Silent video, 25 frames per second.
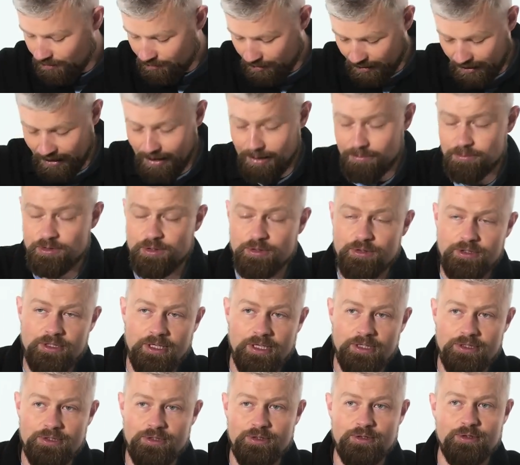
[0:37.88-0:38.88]
Perhaps you're
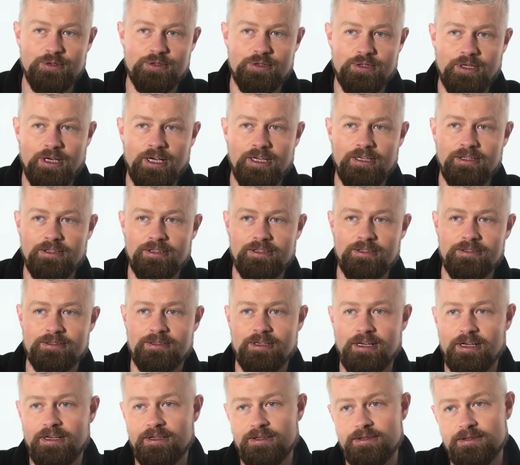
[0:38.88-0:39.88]
changing your chain and
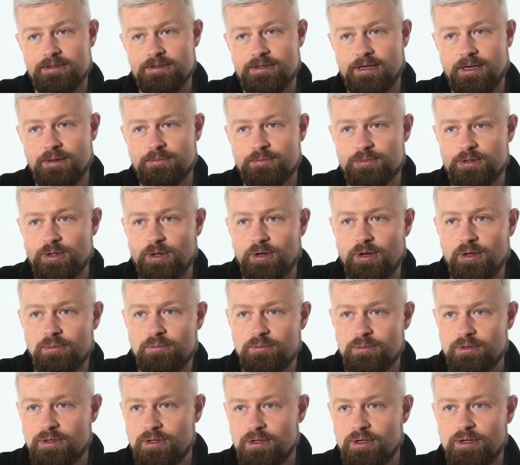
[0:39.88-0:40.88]
cassette at the same
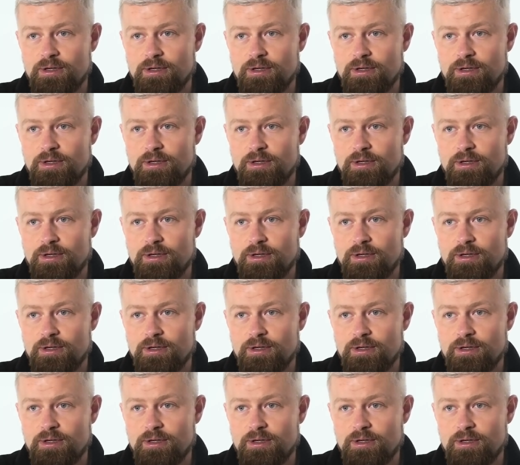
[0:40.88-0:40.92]
time,